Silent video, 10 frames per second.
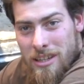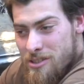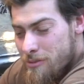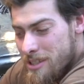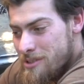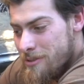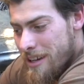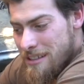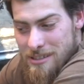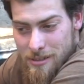Rinse, rinse,
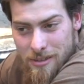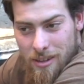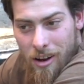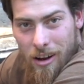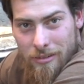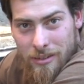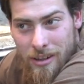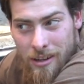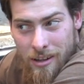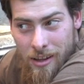rinse, off.
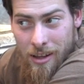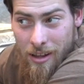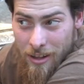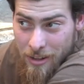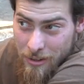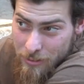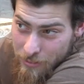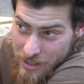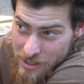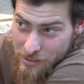
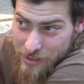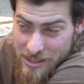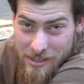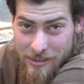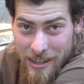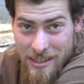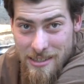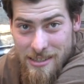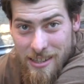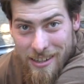Rinse, rinse,
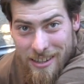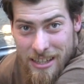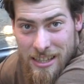rinse.